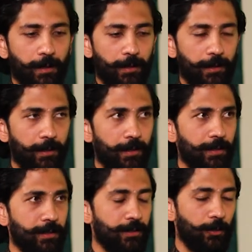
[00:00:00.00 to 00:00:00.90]

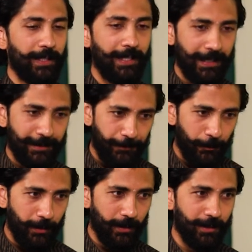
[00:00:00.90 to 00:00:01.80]
So, in the next
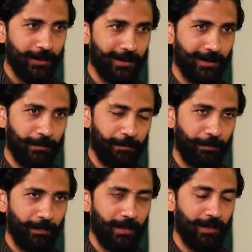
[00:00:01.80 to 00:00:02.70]
few years,
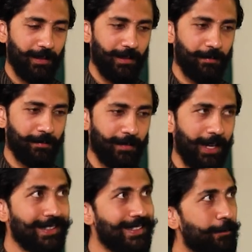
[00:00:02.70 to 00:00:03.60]

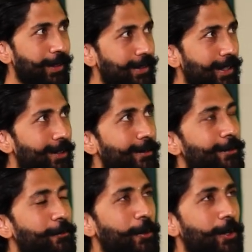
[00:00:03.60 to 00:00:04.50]
I see myself